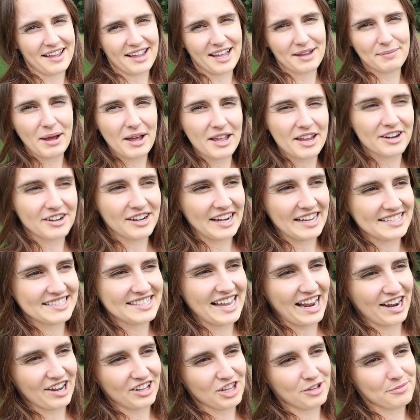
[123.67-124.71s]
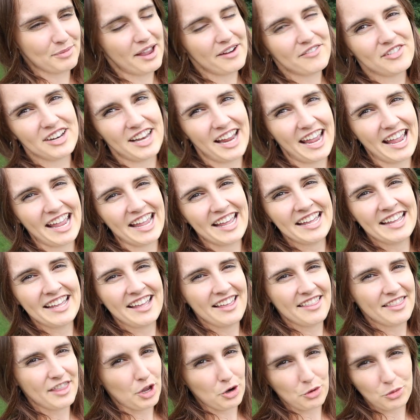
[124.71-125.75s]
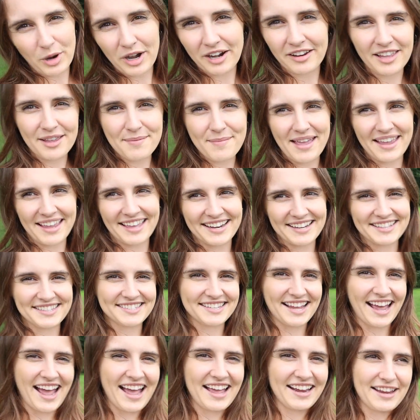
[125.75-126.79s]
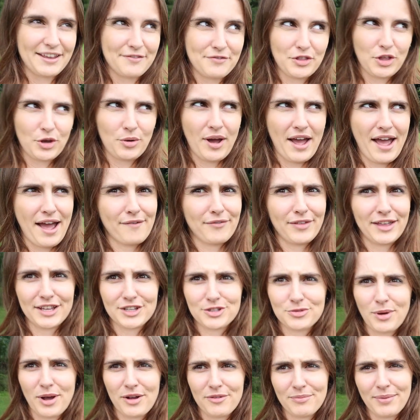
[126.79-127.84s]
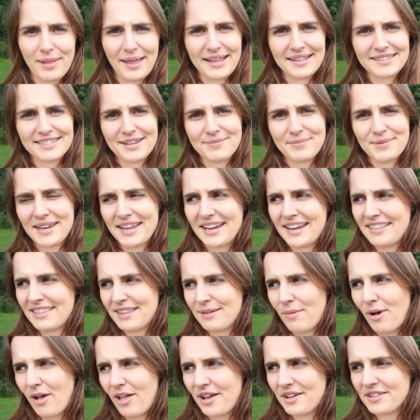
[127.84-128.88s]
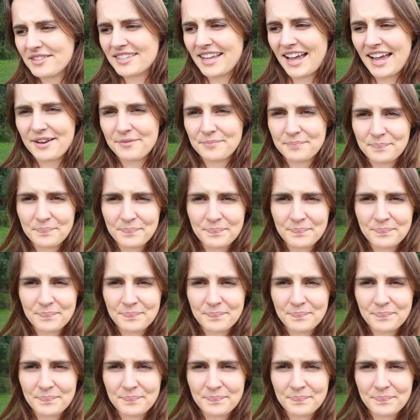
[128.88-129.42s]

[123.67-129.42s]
I come out here and I snack on them every day. They rarely make it inside even though I have like 12 plants. I've been eating them all outside.